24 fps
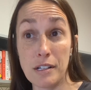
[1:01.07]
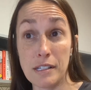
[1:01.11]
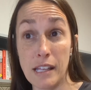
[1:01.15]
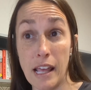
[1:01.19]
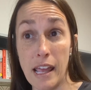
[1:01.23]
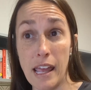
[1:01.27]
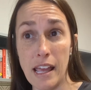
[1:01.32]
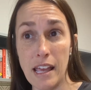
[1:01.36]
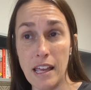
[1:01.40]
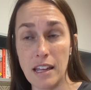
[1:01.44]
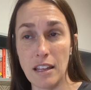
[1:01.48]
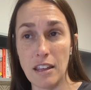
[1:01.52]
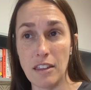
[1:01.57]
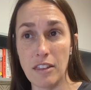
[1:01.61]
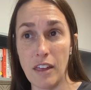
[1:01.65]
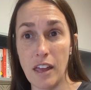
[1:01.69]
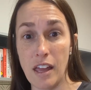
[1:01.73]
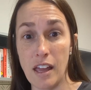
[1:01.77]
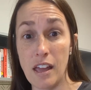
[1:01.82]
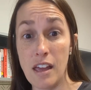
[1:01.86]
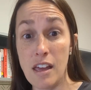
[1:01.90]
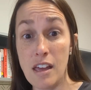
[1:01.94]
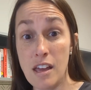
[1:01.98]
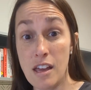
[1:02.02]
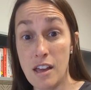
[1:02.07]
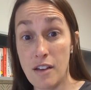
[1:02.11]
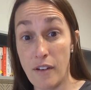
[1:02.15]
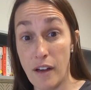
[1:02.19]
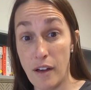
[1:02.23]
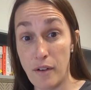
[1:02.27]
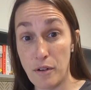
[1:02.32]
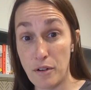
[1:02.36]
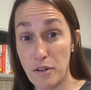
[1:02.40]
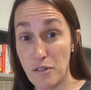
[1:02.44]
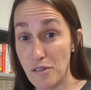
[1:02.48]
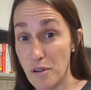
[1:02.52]
saying anything, if
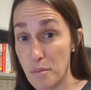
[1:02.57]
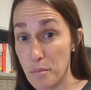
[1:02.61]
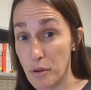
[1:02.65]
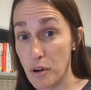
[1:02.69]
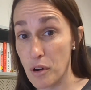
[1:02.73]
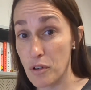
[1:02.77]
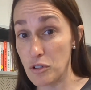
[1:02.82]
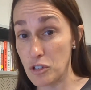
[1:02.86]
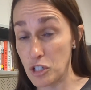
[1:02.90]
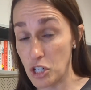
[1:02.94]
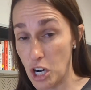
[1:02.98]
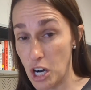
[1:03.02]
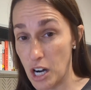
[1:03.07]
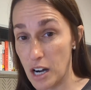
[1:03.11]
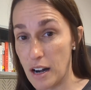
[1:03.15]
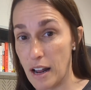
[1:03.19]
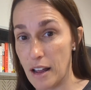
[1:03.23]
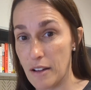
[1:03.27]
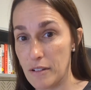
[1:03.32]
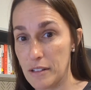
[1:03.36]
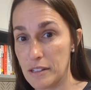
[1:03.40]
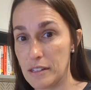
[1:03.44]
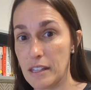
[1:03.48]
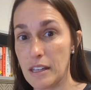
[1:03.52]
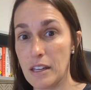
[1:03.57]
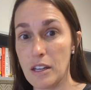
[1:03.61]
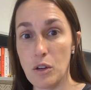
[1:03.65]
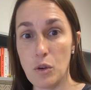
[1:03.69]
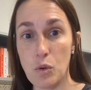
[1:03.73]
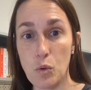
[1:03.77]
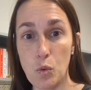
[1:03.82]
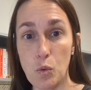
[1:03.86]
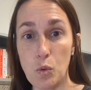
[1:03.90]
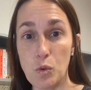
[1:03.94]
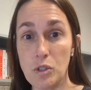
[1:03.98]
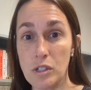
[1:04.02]
I were to approach her, I would think,
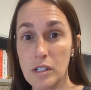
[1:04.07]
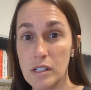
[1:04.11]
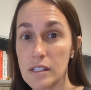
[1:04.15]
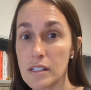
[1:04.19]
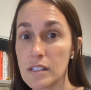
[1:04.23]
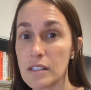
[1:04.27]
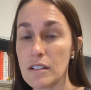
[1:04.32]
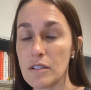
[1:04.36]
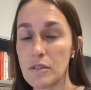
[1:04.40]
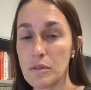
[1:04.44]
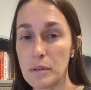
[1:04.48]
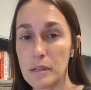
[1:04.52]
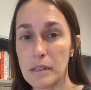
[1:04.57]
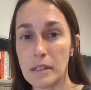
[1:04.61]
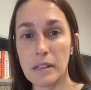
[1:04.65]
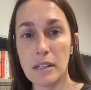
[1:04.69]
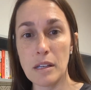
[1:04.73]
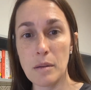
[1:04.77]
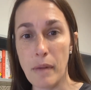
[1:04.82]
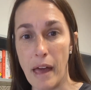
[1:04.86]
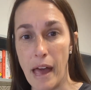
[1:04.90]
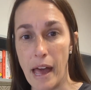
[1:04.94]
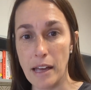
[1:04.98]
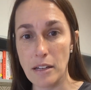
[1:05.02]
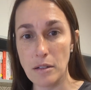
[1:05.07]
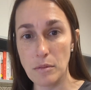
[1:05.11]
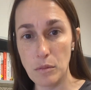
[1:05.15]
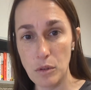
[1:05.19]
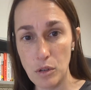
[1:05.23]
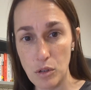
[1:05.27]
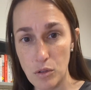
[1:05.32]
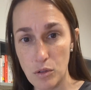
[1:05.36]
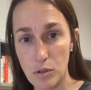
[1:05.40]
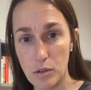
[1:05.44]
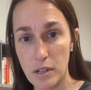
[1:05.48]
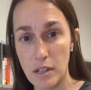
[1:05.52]
ooh, she's in a really bad
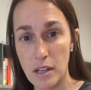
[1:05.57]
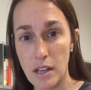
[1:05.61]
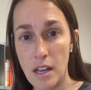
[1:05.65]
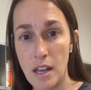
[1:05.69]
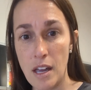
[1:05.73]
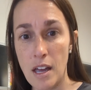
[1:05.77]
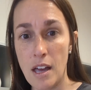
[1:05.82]
mood.